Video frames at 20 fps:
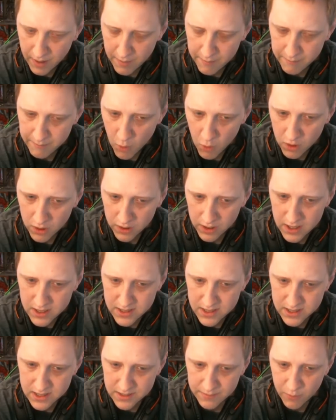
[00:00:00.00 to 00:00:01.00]
more or
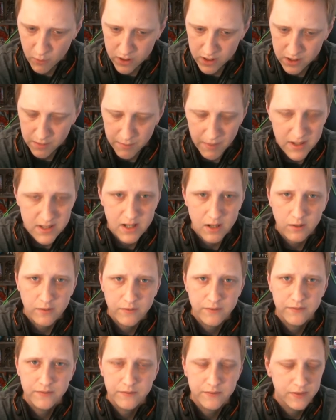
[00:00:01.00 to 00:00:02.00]
less disappointed in
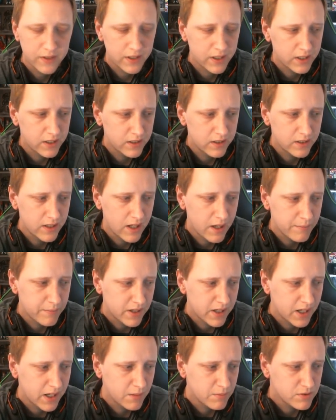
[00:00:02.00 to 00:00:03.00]
myself in not
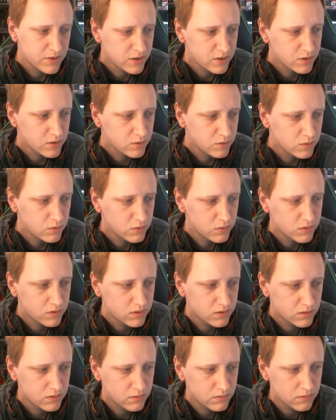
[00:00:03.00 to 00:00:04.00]
being able to
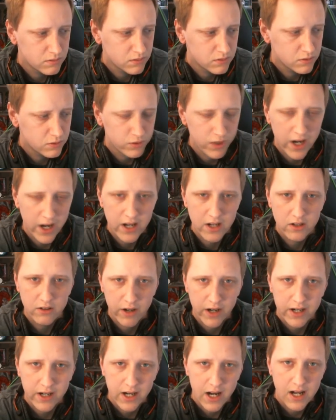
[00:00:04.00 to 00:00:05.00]
create
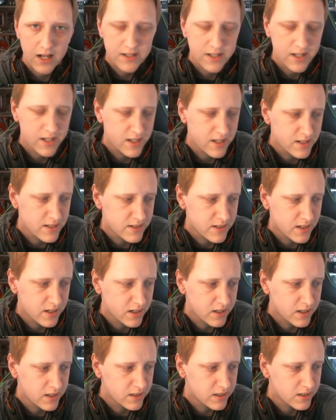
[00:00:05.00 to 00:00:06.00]
great content
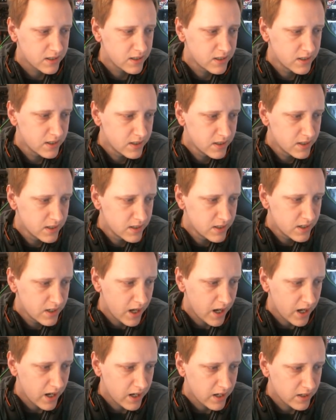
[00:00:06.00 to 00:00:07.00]

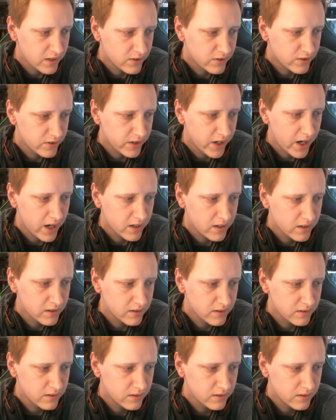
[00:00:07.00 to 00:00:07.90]
and create